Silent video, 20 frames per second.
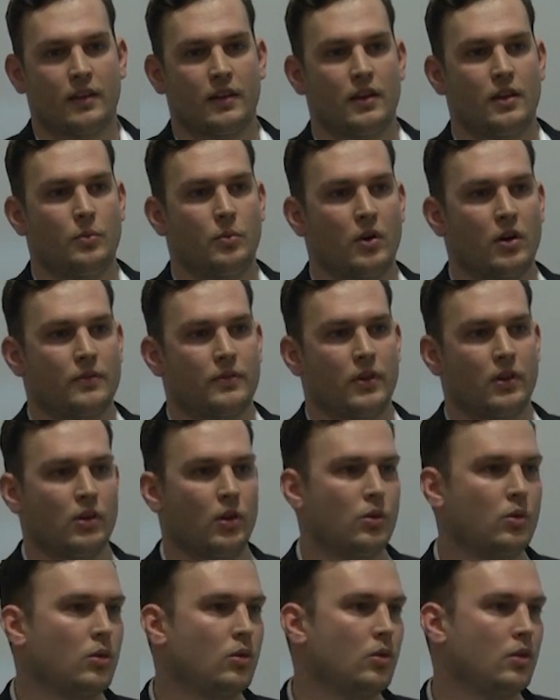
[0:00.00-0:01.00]
He worked for a
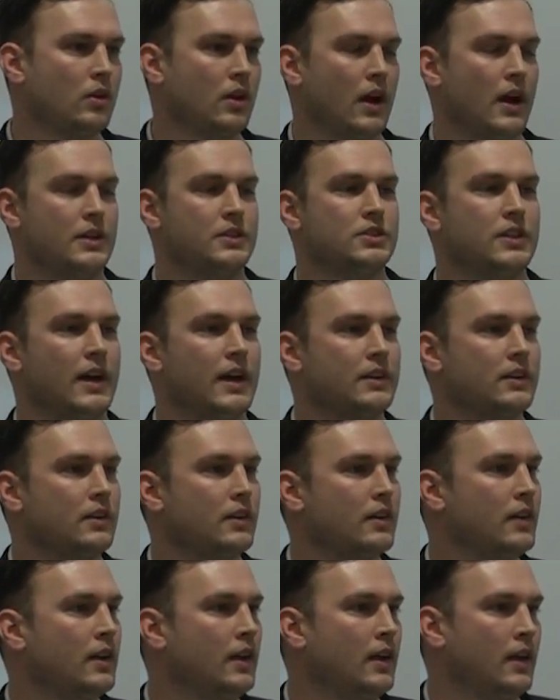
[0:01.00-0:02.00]
local
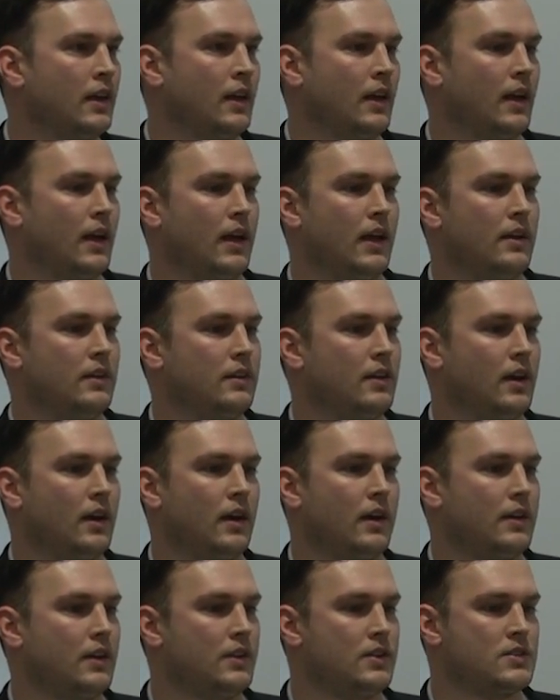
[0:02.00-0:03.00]
contractor, and
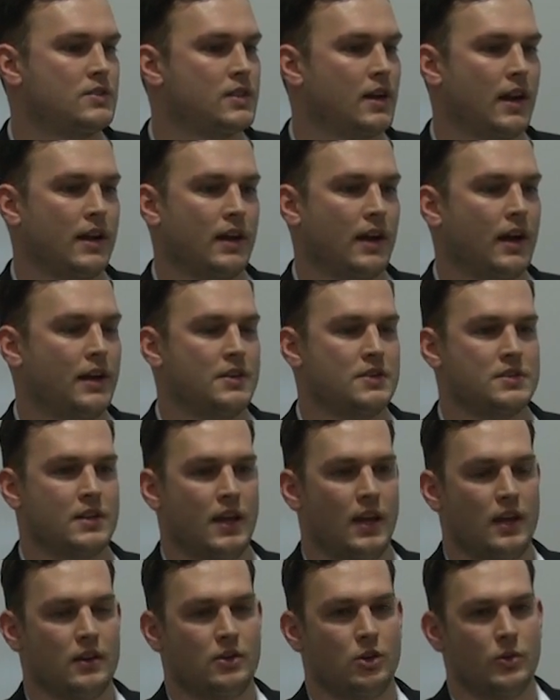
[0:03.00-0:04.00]
uh, he just said, I, I, just
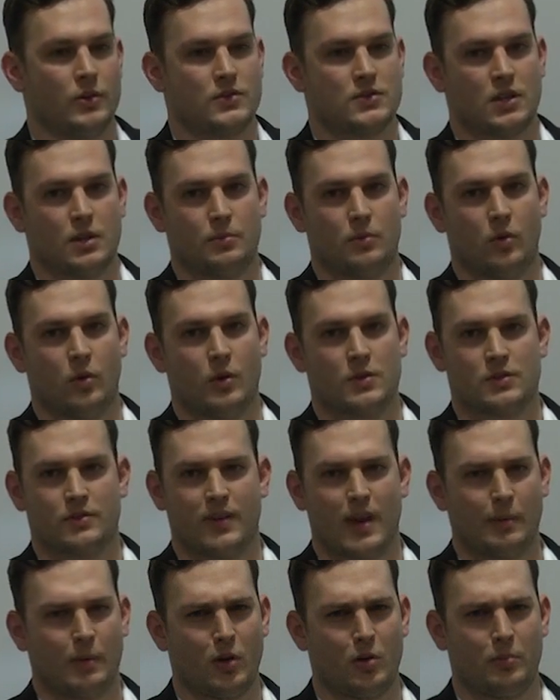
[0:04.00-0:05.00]
can't do this anymore. It's a
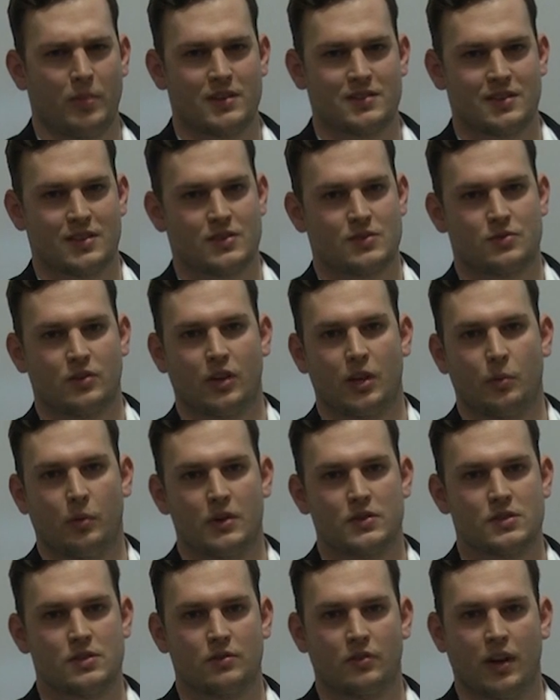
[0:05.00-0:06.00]
family-owned business, really
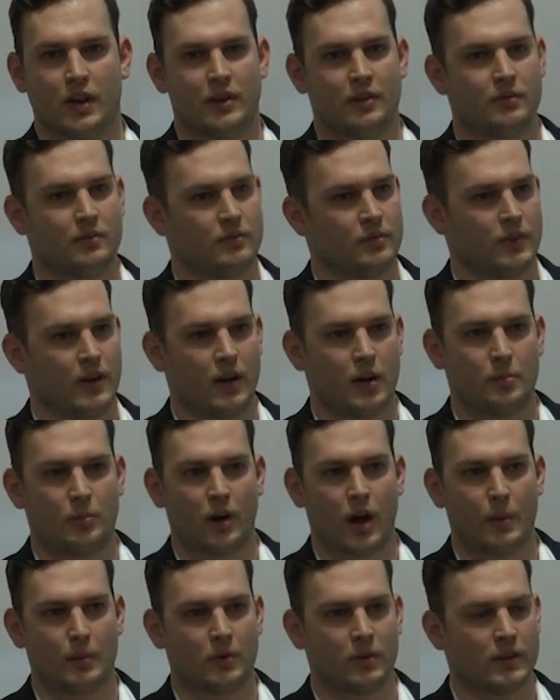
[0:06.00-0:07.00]
wasn't run very
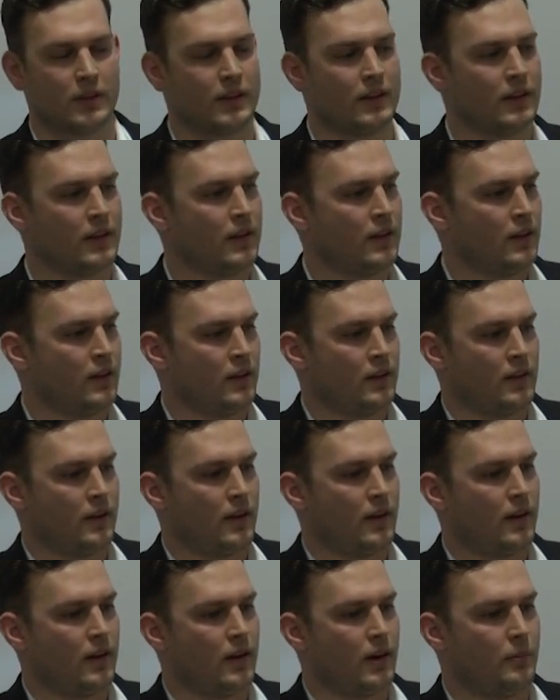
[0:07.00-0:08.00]
properly.
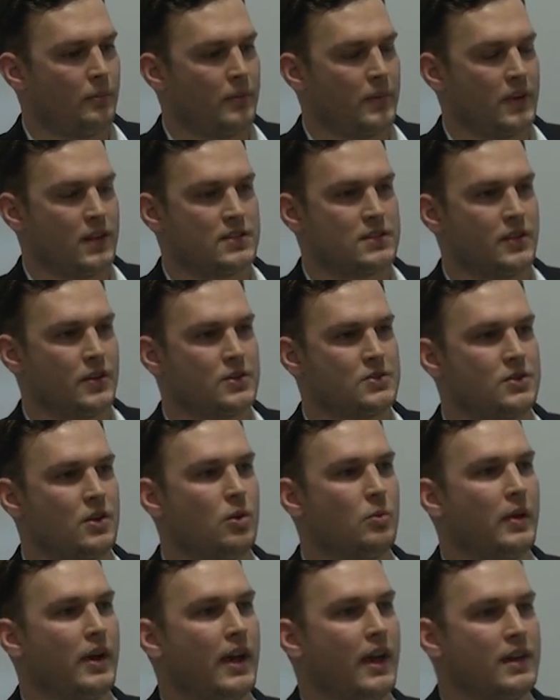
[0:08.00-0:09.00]
Um, he said, there's
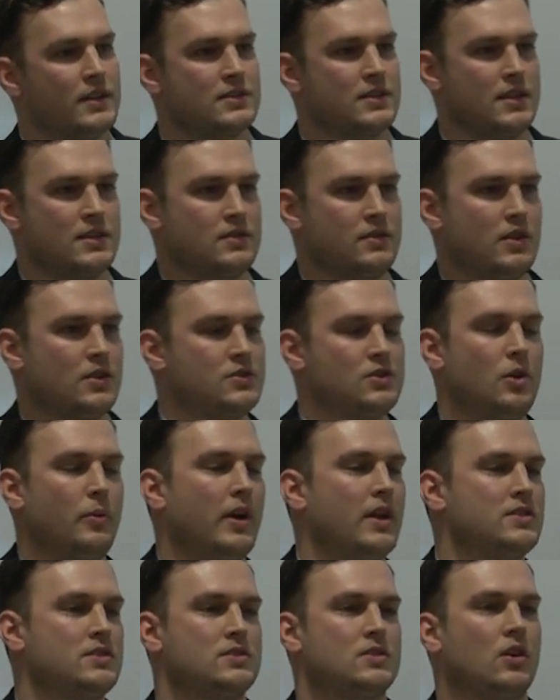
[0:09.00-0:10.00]
no way it's, it's, there's no
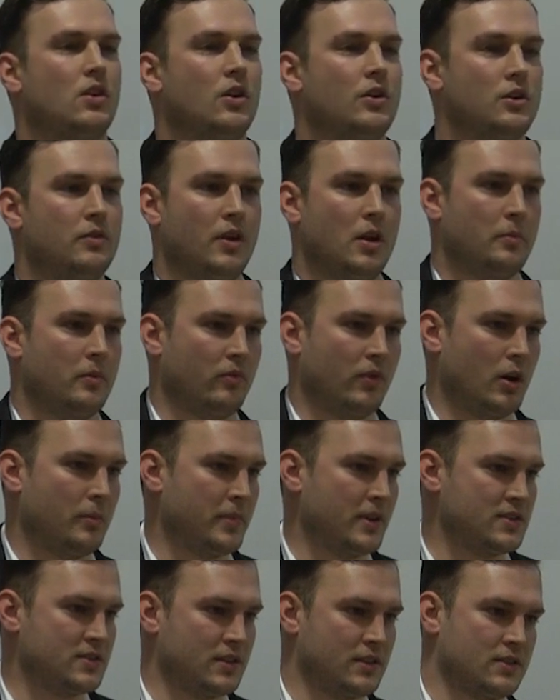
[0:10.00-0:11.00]
way it's this hard to run, run a
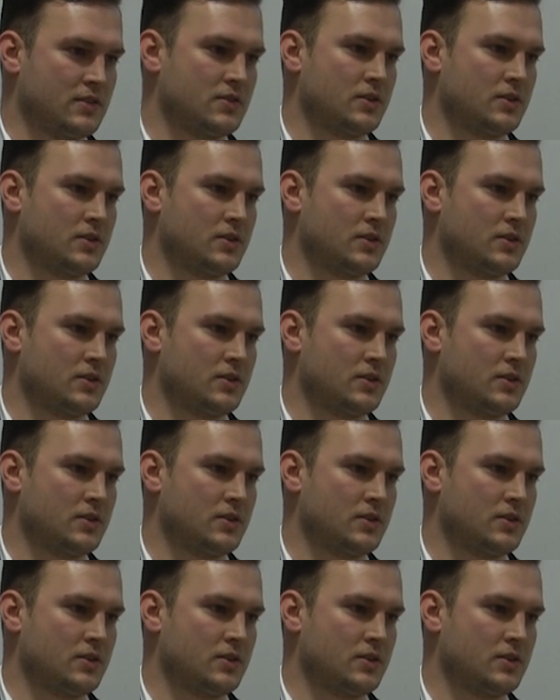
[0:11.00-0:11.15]
business.